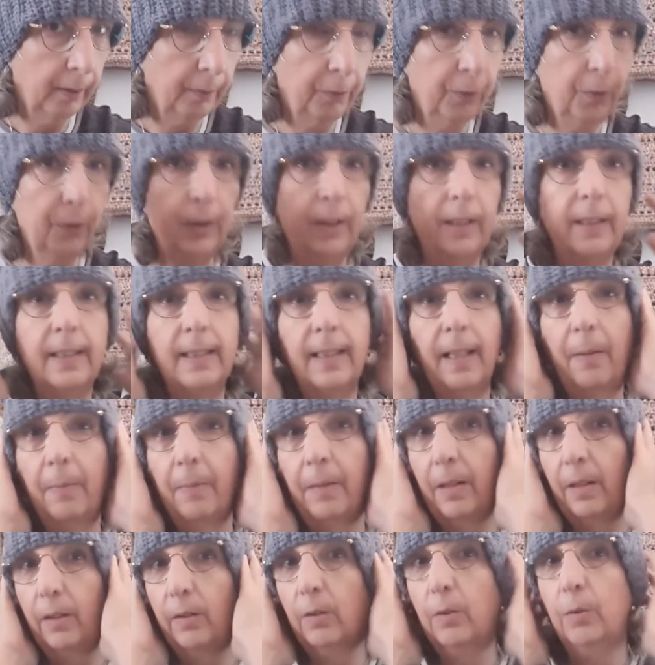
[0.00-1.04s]
if you need
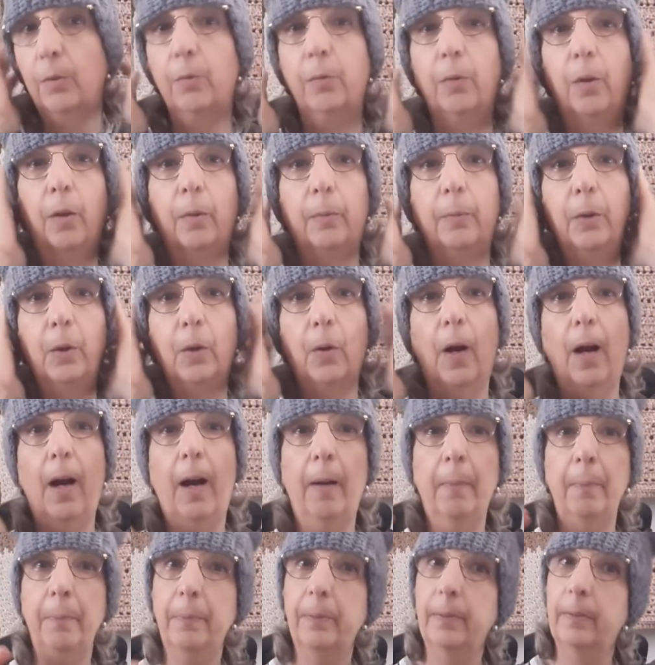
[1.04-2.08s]
something to warm you
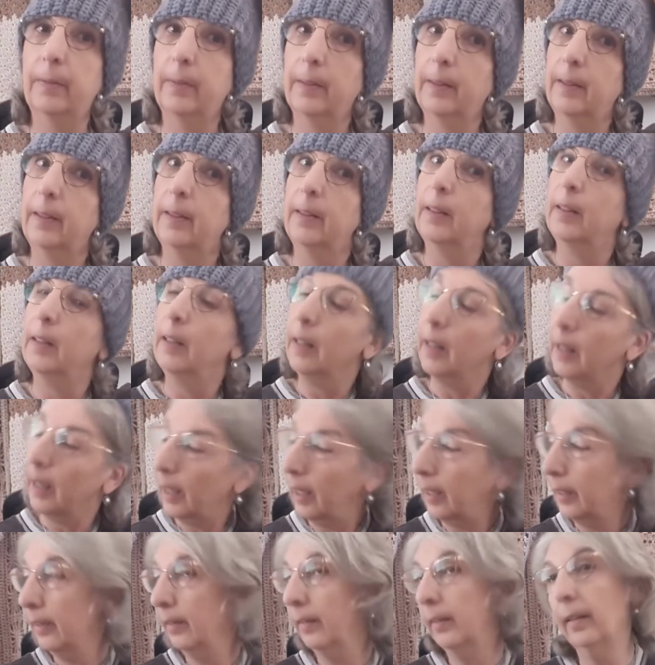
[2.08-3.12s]
up.
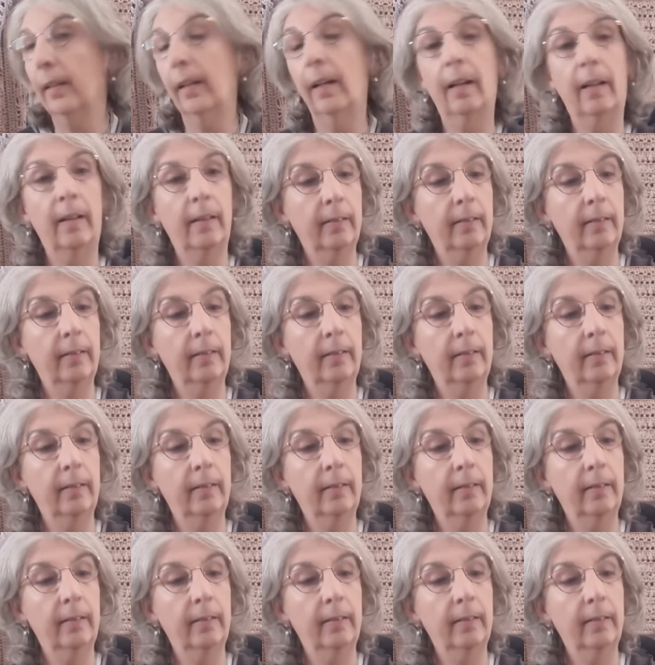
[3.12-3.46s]
And